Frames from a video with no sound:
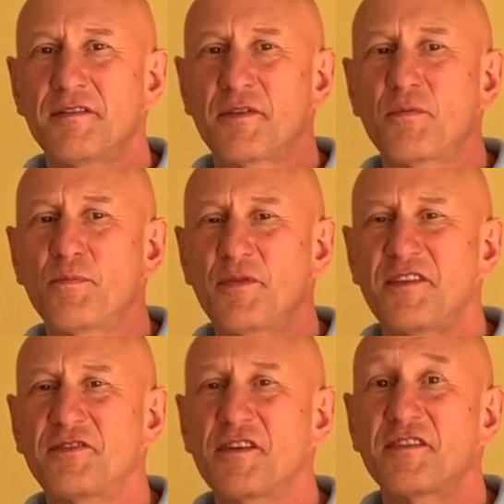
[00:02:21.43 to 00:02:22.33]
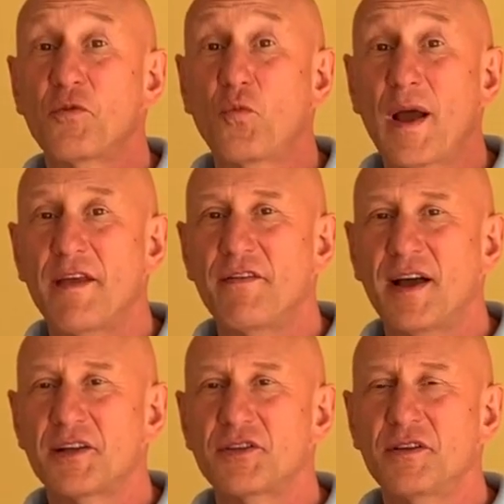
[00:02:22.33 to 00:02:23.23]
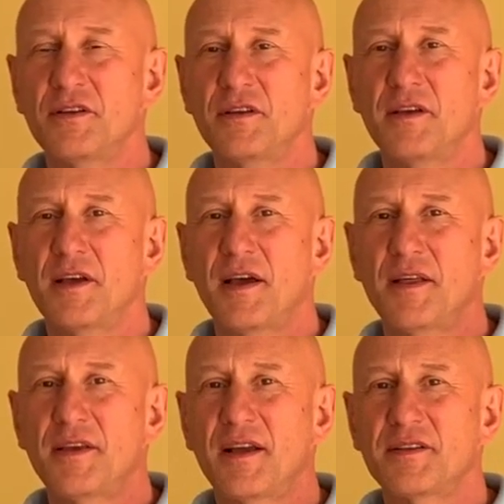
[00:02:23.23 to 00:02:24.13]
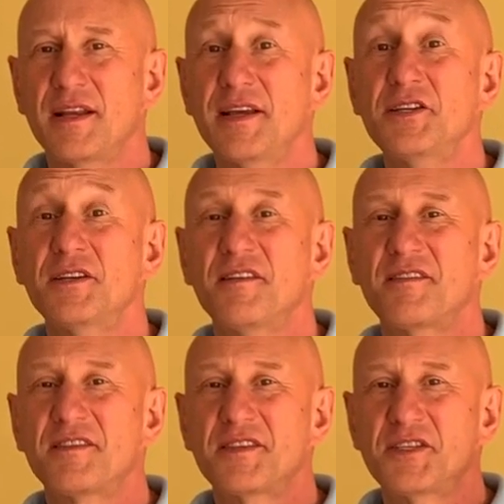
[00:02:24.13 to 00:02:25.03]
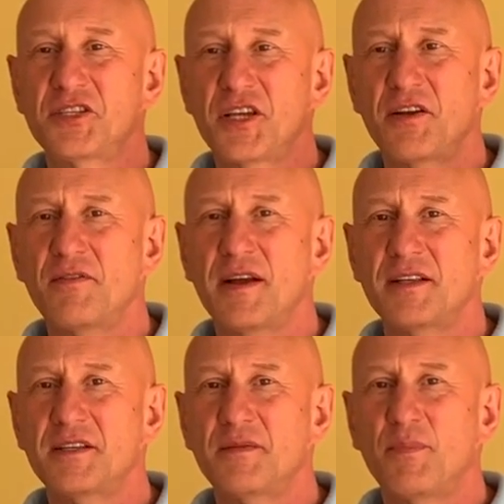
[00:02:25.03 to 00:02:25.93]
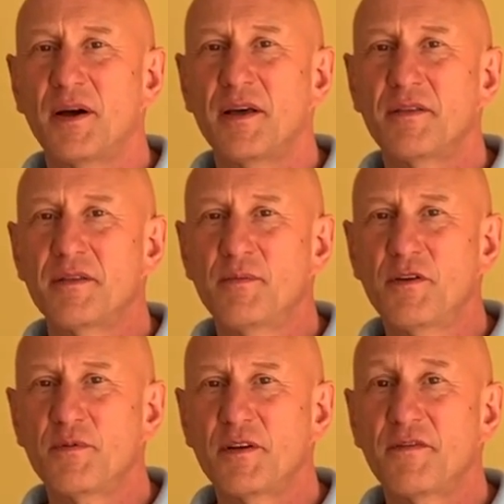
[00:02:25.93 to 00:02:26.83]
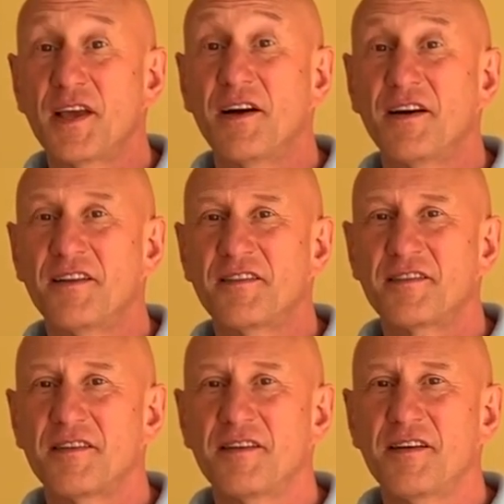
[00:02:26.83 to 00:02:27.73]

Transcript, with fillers: So breaststroke is a wave action and the undulation is generated by the movement of the eyes.